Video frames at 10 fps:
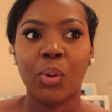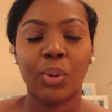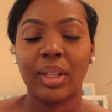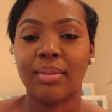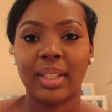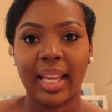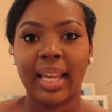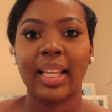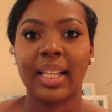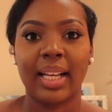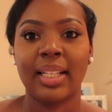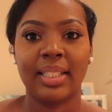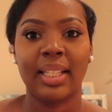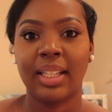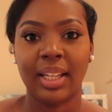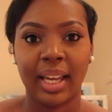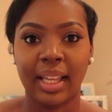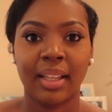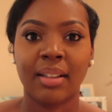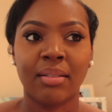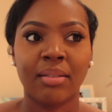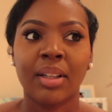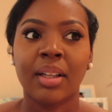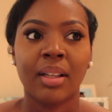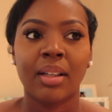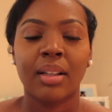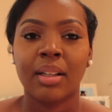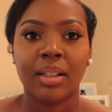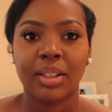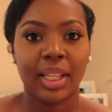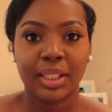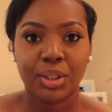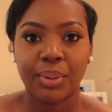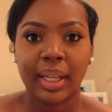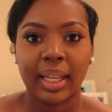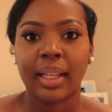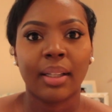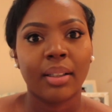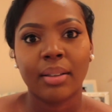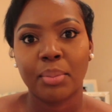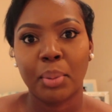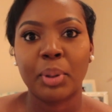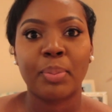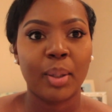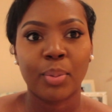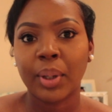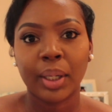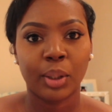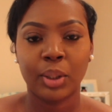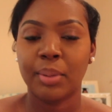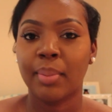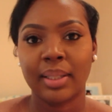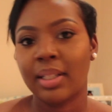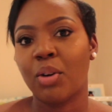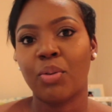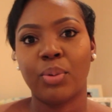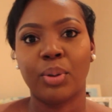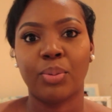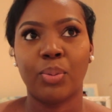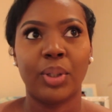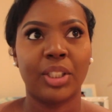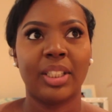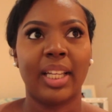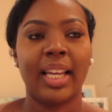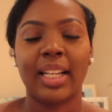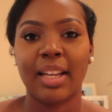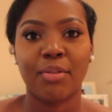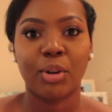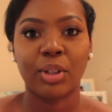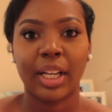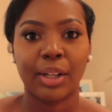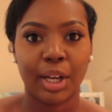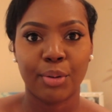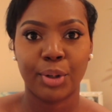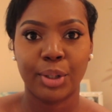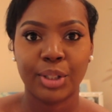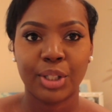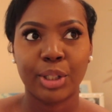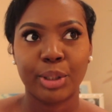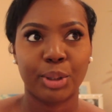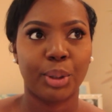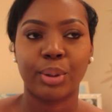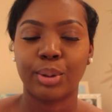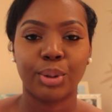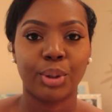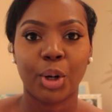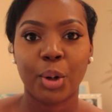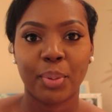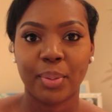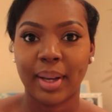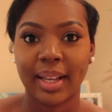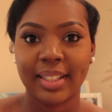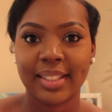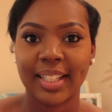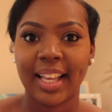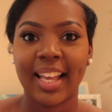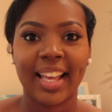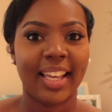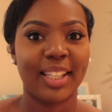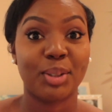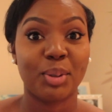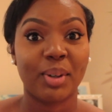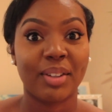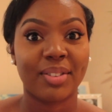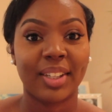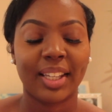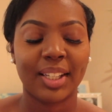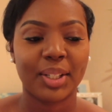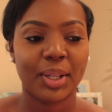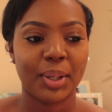or even dating that has said, yeah, they'd do it again. Most people, including myself, would wish they had never gone down that road. So do not compromise. It's not worth it.